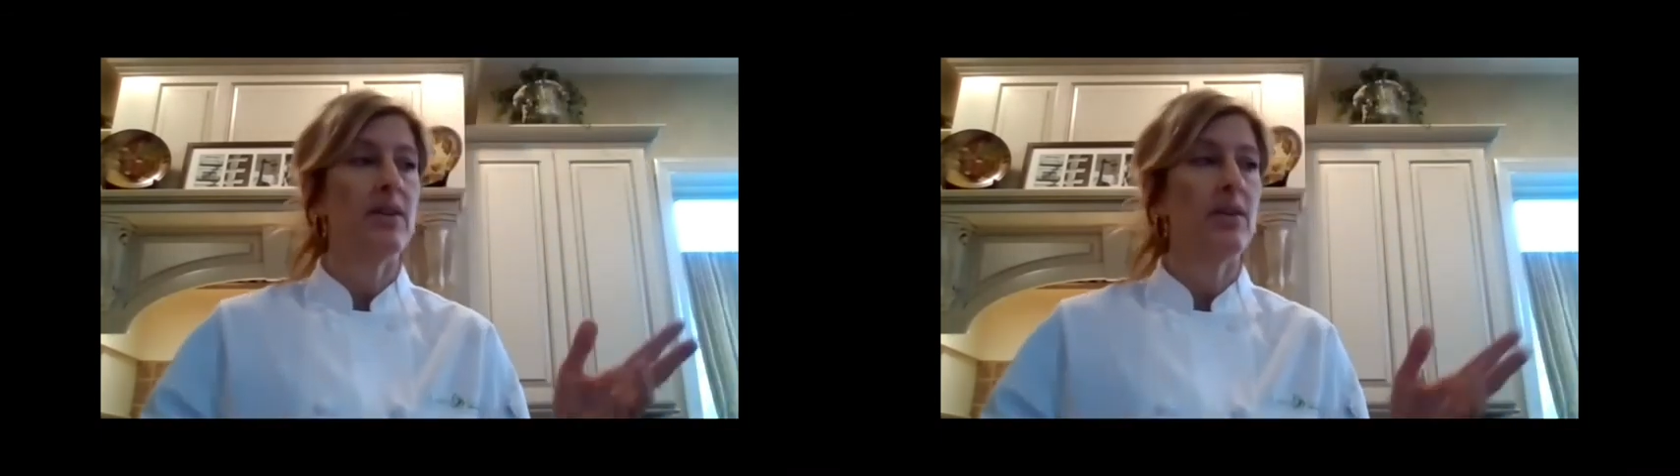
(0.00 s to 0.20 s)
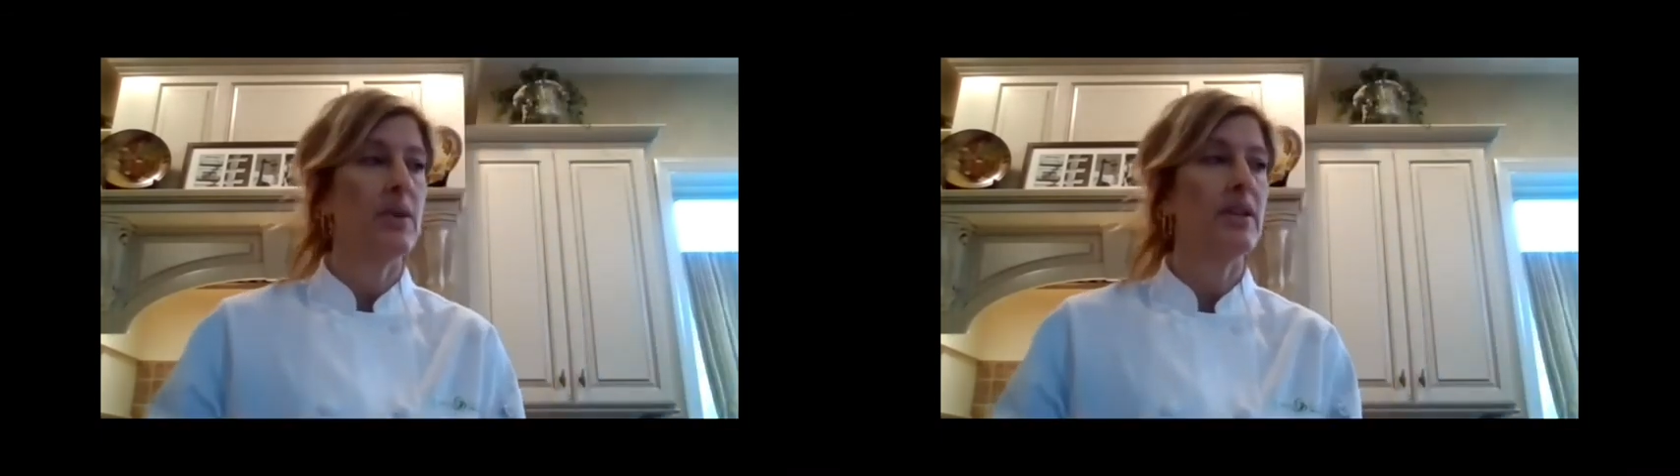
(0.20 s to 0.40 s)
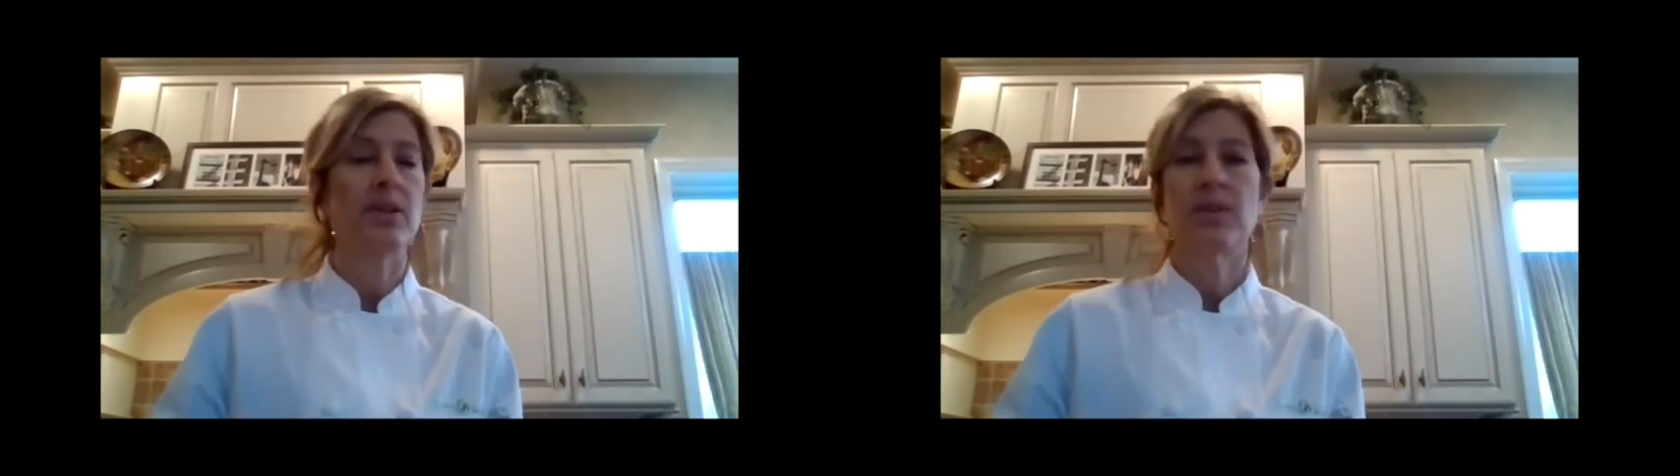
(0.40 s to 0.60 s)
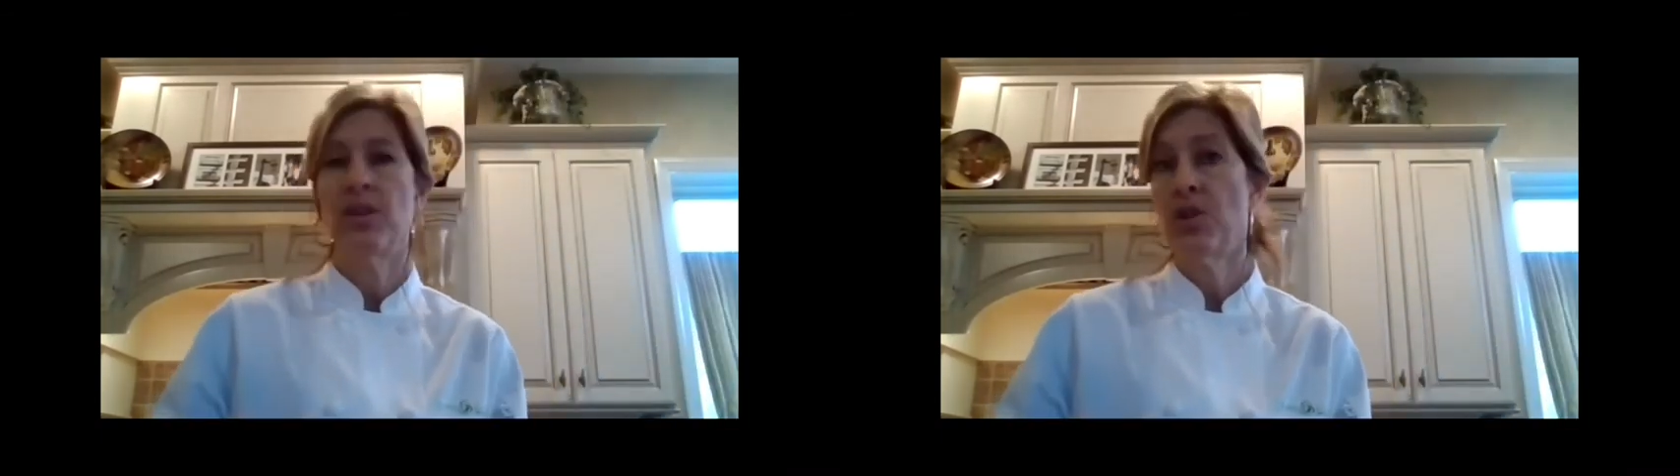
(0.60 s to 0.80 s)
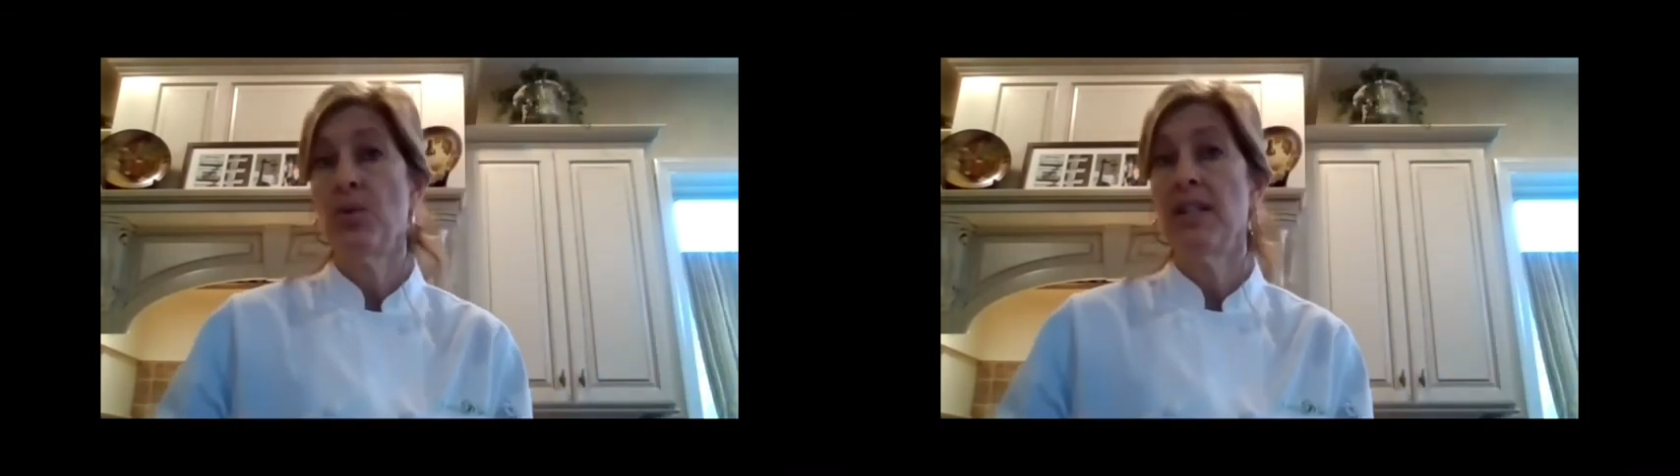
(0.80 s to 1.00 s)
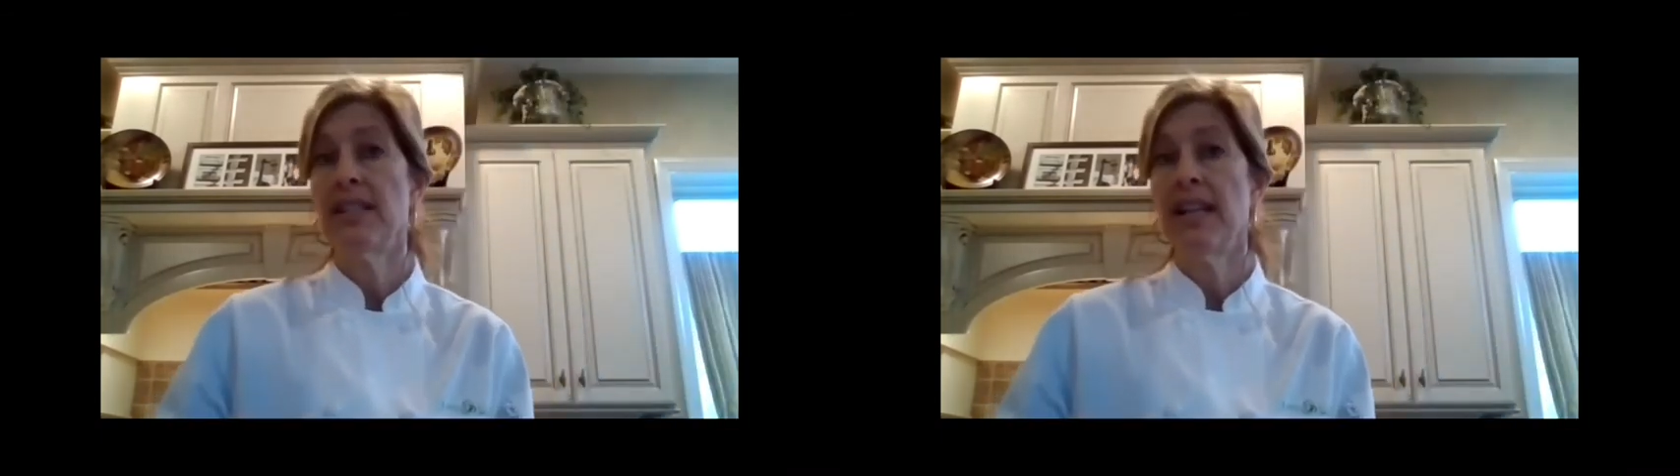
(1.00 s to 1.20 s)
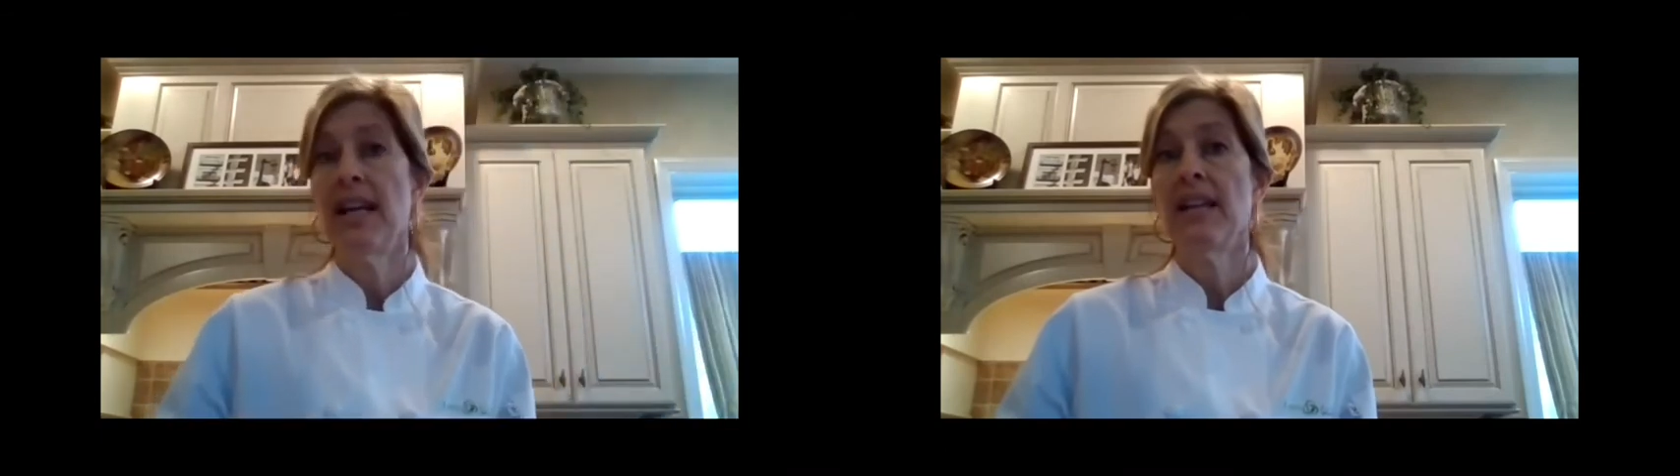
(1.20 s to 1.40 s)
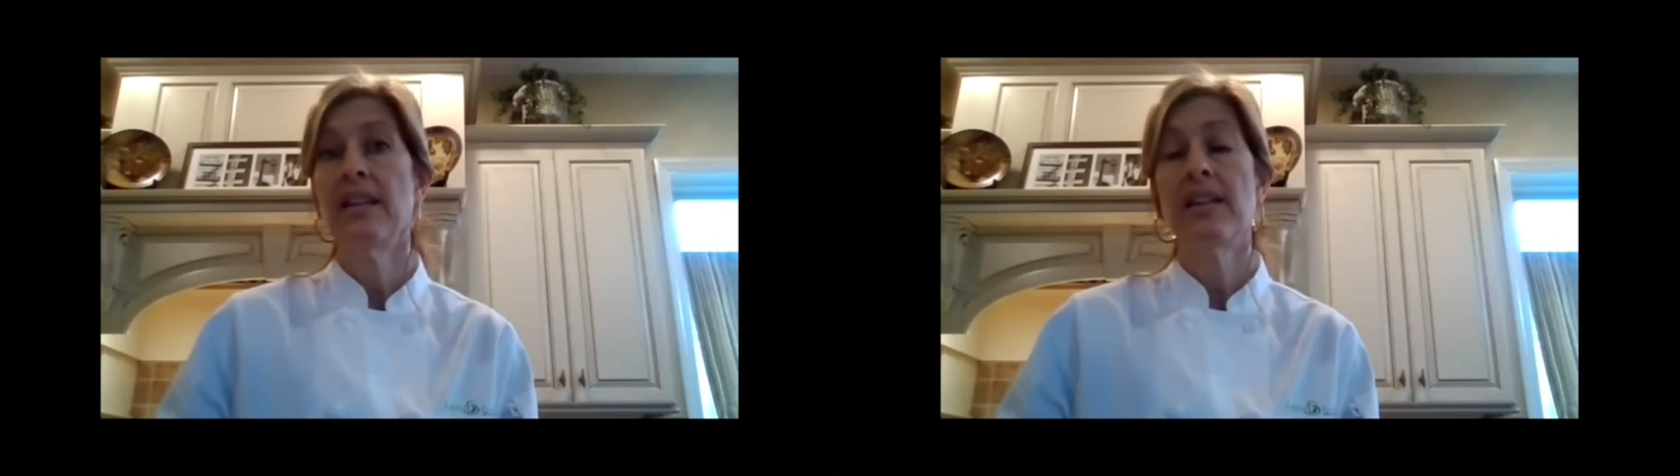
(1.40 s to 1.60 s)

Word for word: It's a, a really good choice,